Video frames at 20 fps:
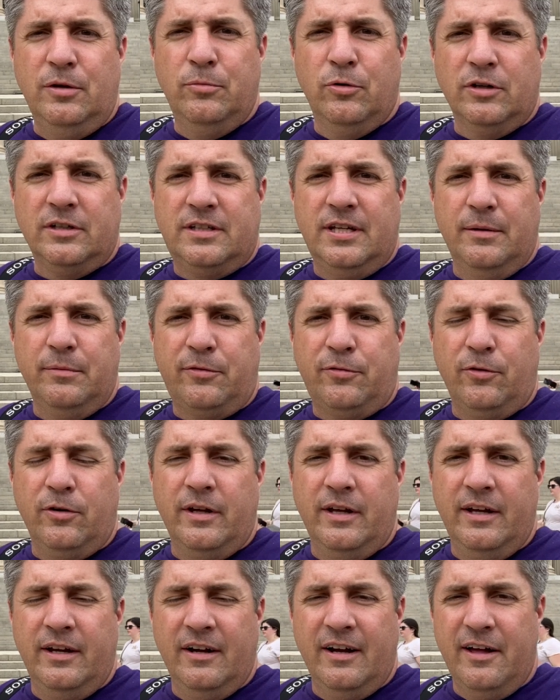more tips for
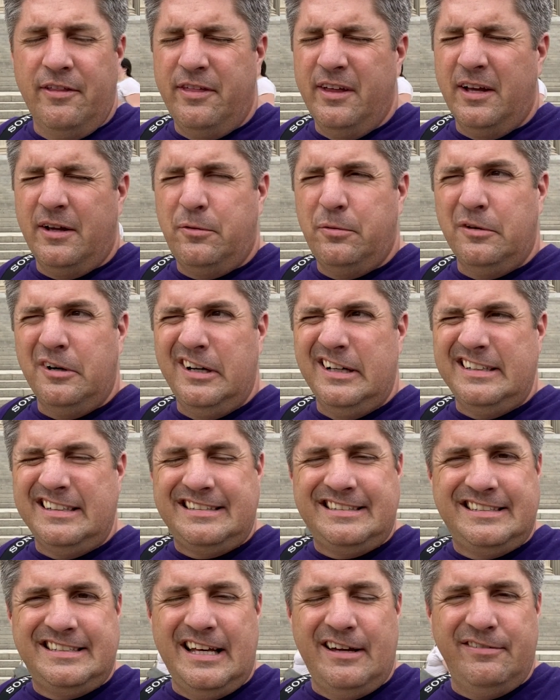you here. I think we're on
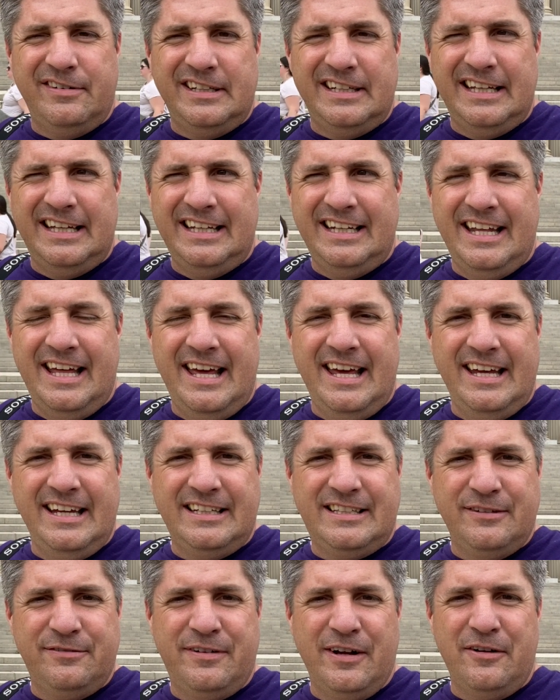7 and
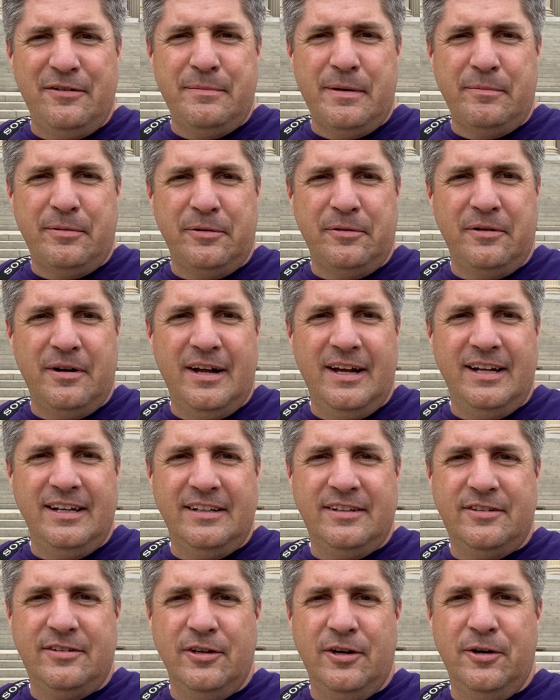8, if I remember
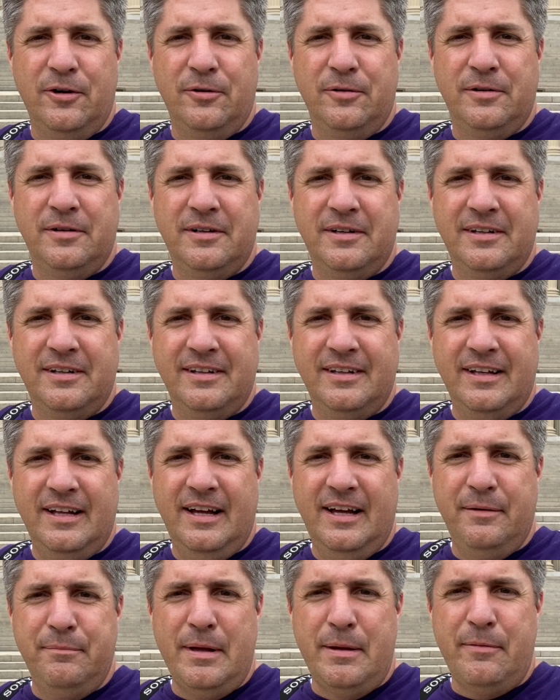right. So
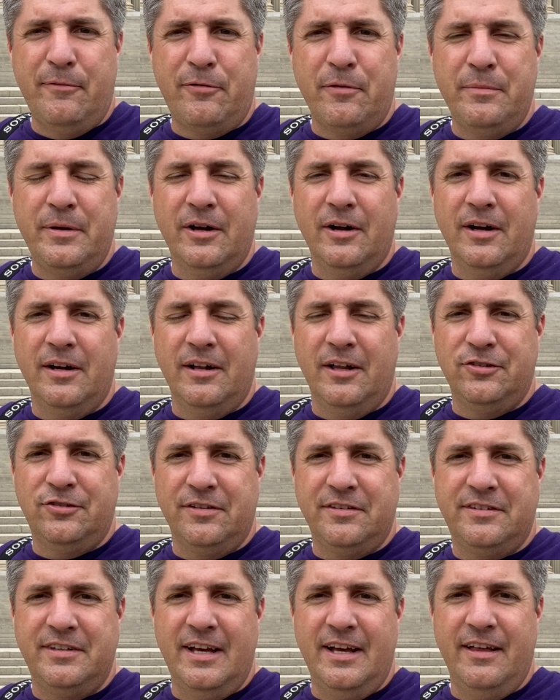maybe from here on, I'll
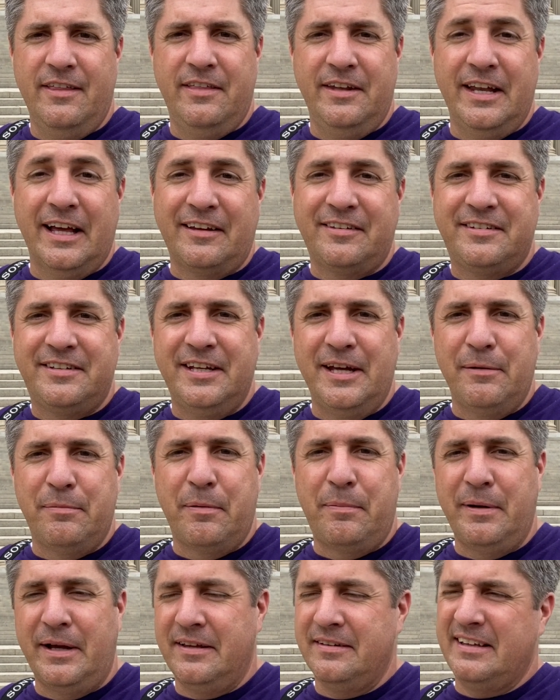just say the next tip
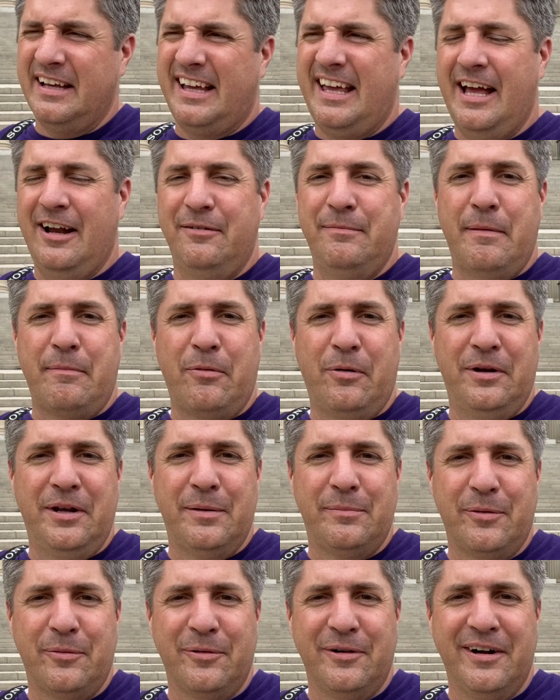because I can't remember what
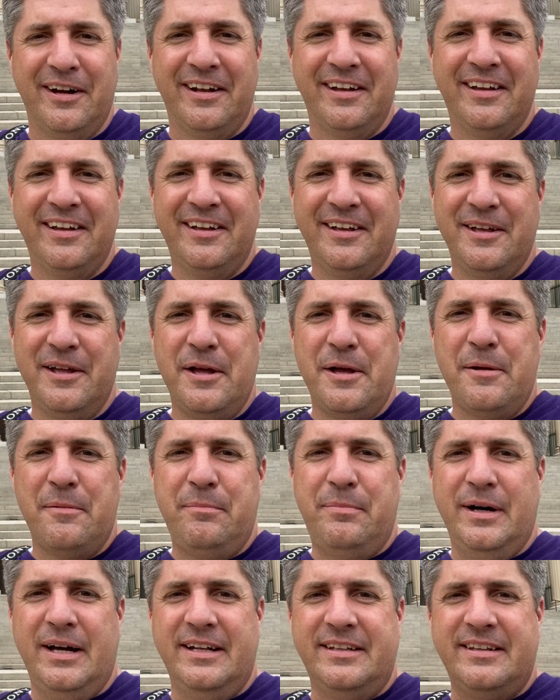number we're on.
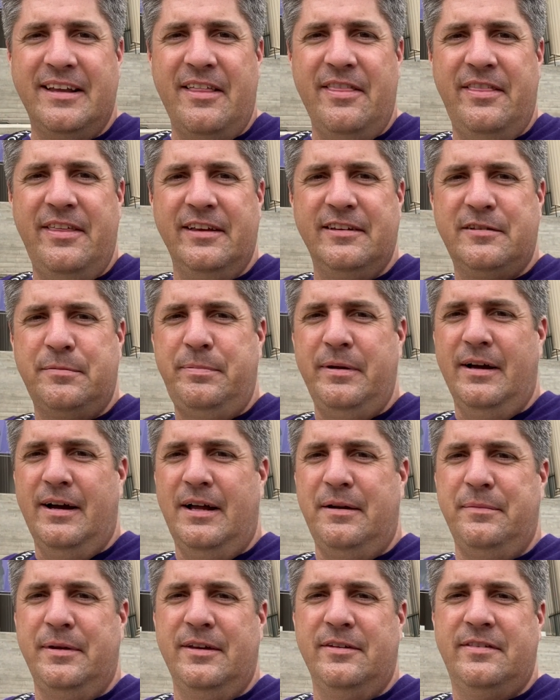But this
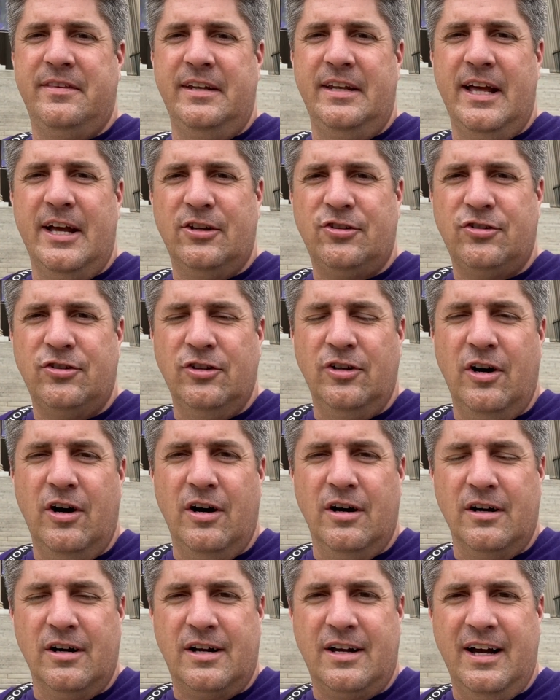behind me is the National
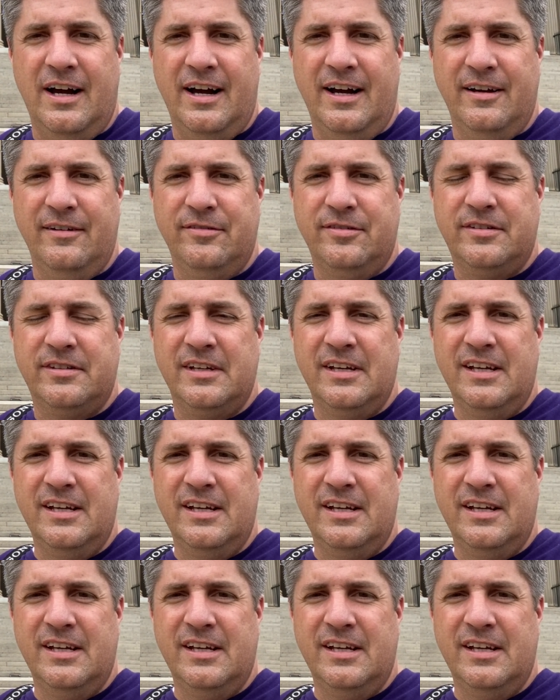Archives.